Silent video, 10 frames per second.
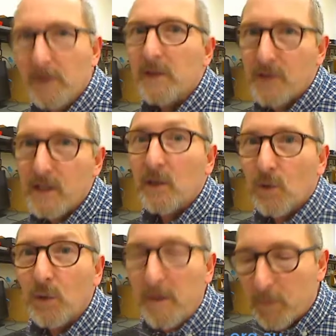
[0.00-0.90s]
this thing
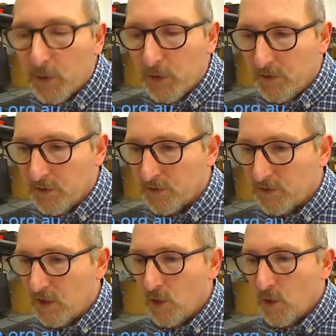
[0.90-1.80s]
called impedance.
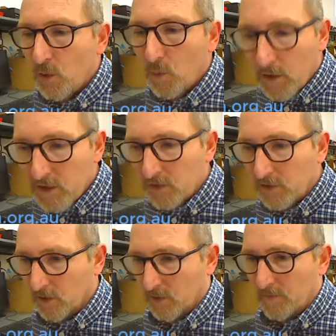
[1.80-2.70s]
What is it
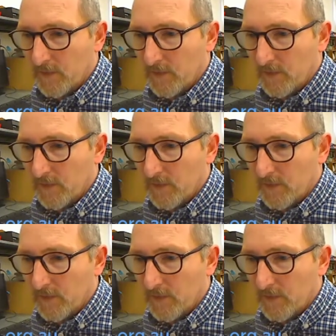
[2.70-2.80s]
though?